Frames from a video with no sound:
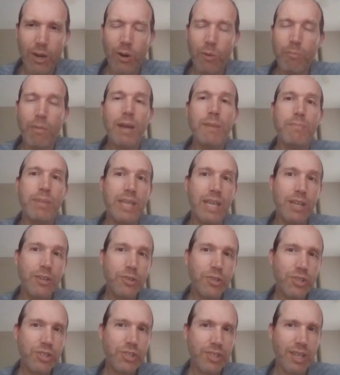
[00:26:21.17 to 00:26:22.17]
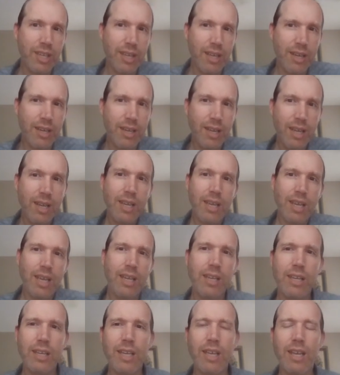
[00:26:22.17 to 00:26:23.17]
or might be interested
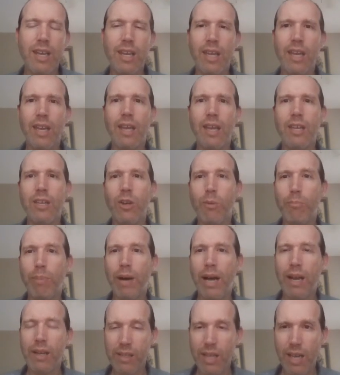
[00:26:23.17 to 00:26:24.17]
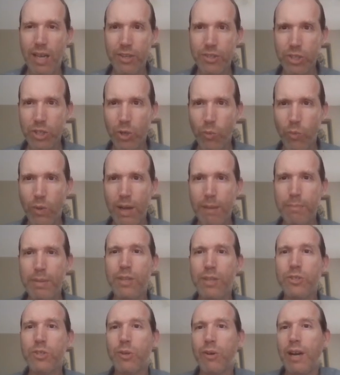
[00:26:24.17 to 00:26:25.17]
in getting you know, biological
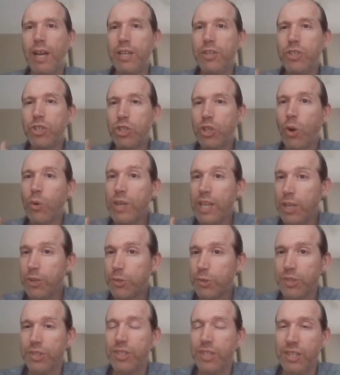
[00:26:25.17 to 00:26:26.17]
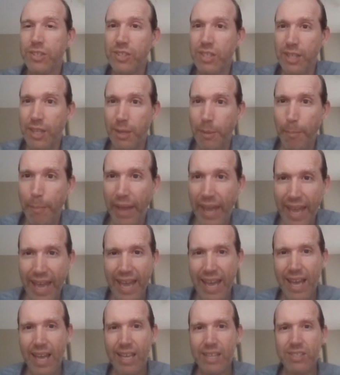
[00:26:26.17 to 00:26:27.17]
weapons or had shown interest in this in the
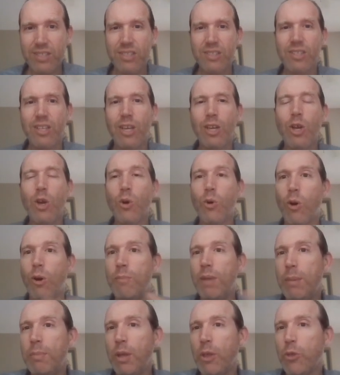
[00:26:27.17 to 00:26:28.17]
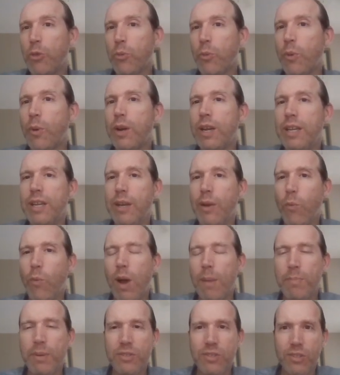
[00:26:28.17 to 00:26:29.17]
past or maybe thwarted
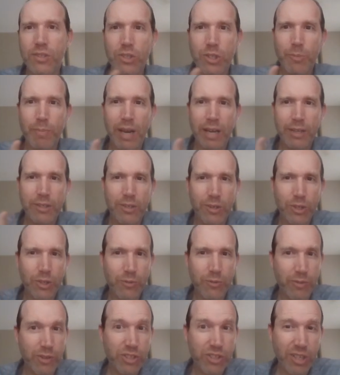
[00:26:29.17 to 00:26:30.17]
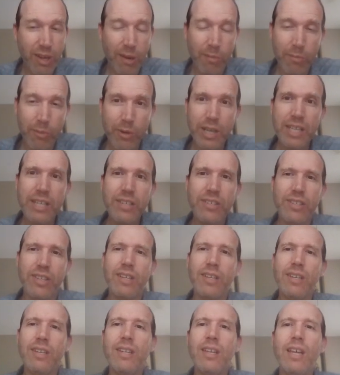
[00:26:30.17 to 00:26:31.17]
weapons inspectors for some
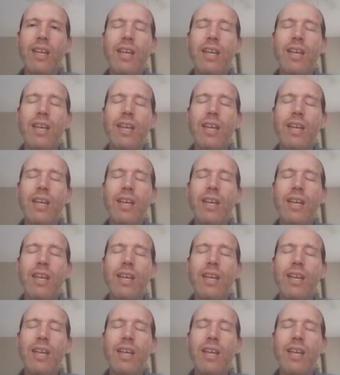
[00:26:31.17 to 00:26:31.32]
reason,